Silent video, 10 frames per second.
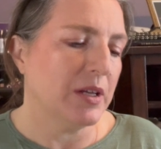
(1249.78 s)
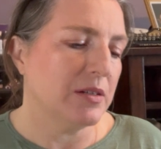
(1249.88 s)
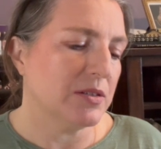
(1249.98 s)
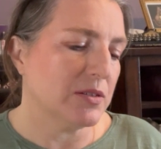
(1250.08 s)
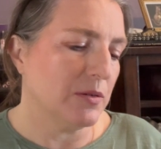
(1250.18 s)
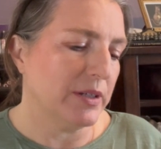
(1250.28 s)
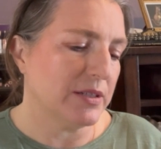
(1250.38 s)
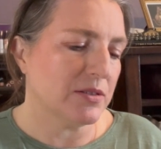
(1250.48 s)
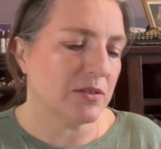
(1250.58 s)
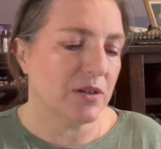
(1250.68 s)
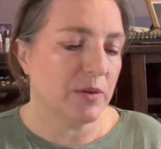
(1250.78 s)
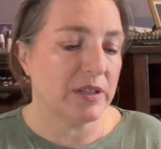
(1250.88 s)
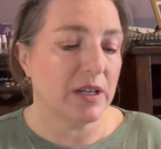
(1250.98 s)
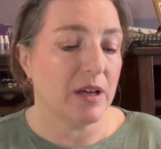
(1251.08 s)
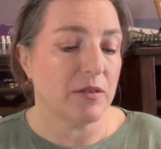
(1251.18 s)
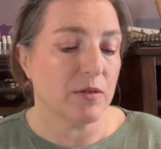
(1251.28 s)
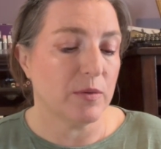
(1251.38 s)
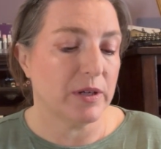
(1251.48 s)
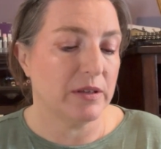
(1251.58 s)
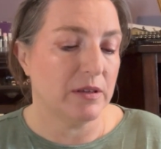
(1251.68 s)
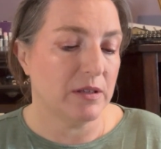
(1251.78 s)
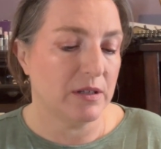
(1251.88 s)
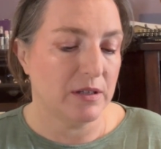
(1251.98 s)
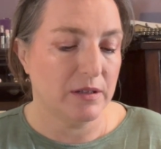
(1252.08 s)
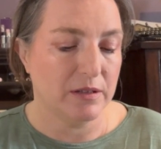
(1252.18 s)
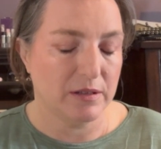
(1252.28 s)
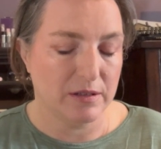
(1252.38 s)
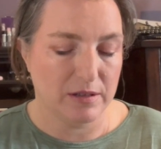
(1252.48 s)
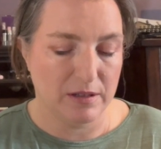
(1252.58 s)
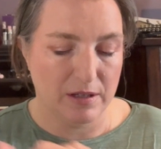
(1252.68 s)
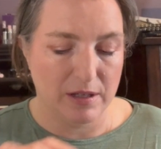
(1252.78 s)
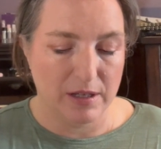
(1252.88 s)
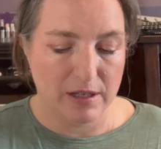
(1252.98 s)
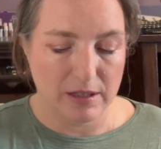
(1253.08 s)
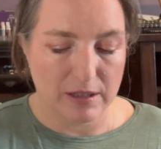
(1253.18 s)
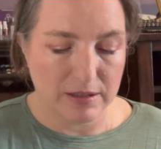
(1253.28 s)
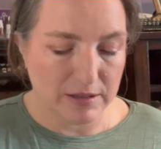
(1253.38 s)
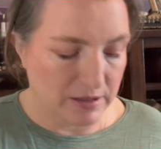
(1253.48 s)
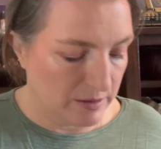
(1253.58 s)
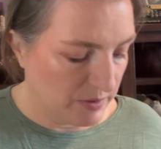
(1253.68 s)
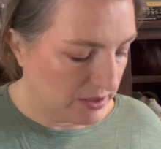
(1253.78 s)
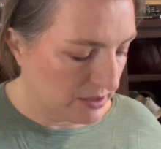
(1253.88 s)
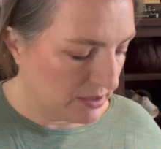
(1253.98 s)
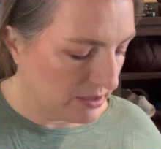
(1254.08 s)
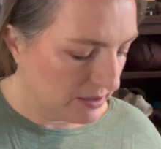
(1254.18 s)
So let's go in the other one, the Salinas.